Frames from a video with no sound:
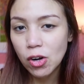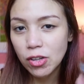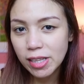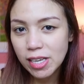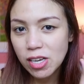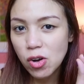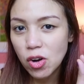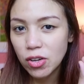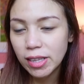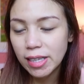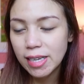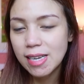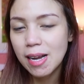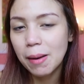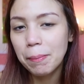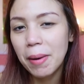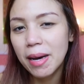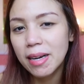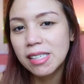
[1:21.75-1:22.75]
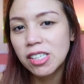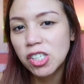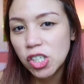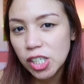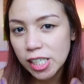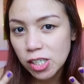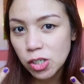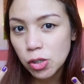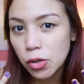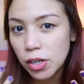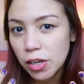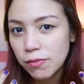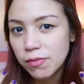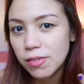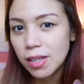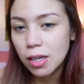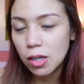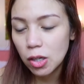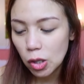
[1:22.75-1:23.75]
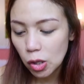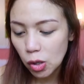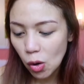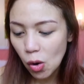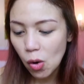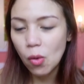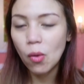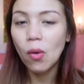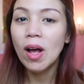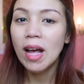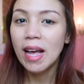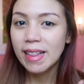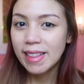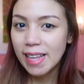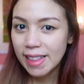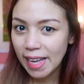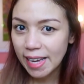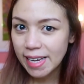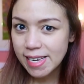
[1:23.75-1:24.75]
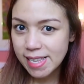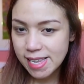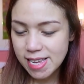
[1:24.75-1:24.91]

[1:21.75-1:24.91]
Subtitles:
Konting-konti lang para just to give the glow that I